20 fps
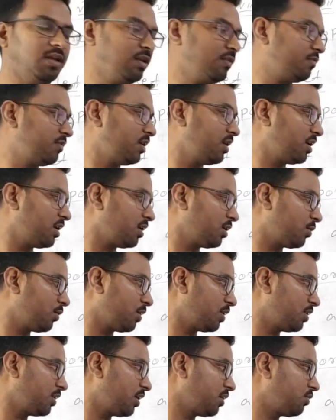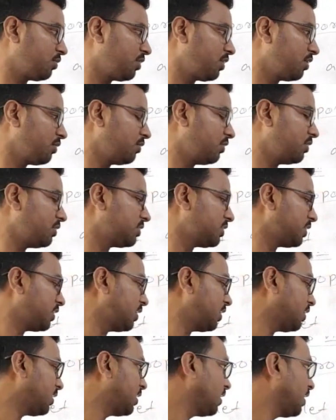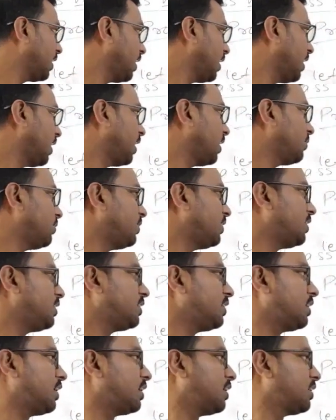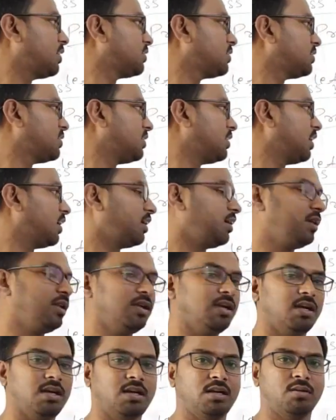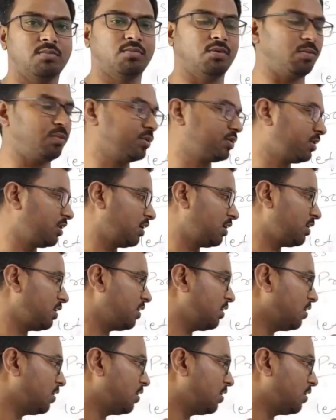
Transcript: If they are equal, then we will say that A, B, C and D are proportional.